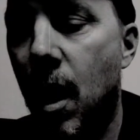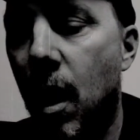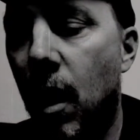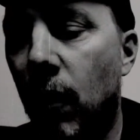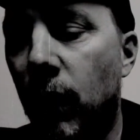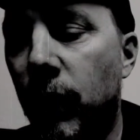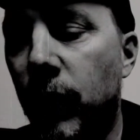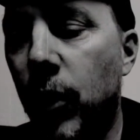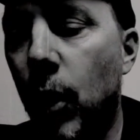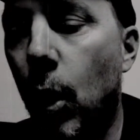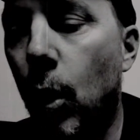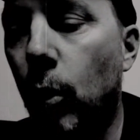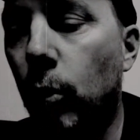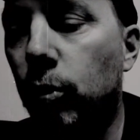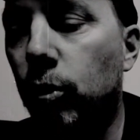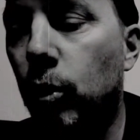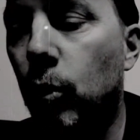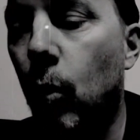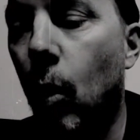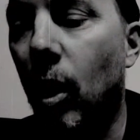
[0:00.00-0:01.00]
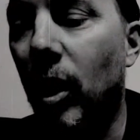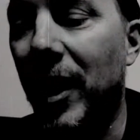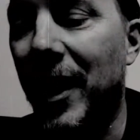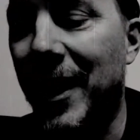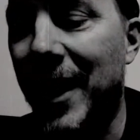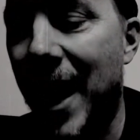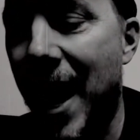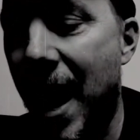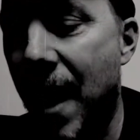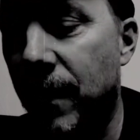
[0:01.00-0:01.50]
of those who are
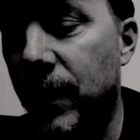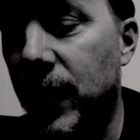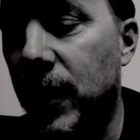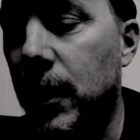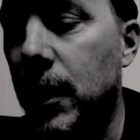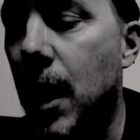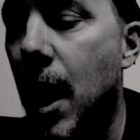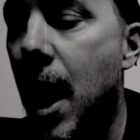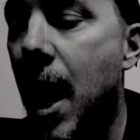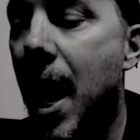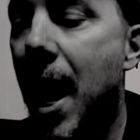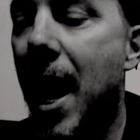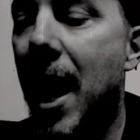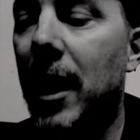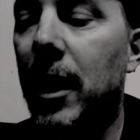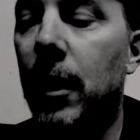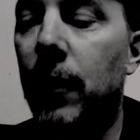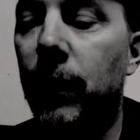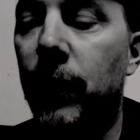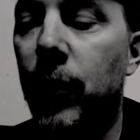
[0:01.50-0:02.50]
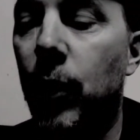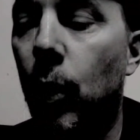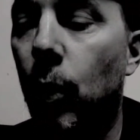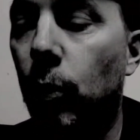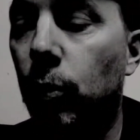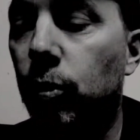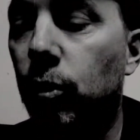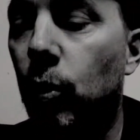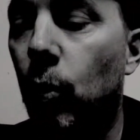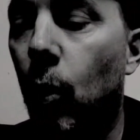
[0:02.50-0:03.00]
in heaven, and of
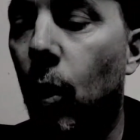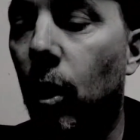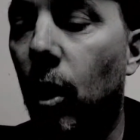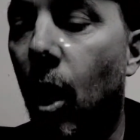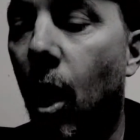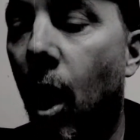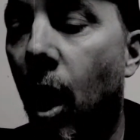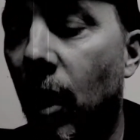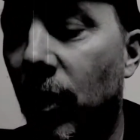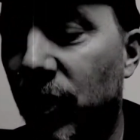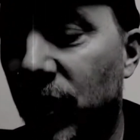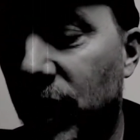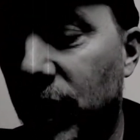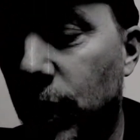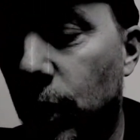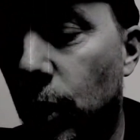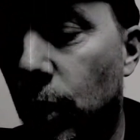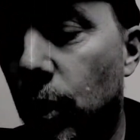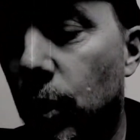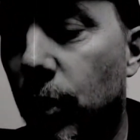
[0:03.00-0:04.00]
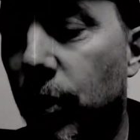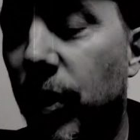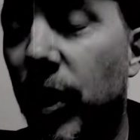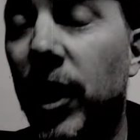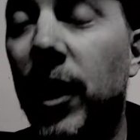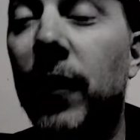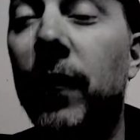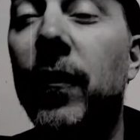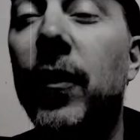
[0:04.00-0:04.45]
those who are on the earth, and of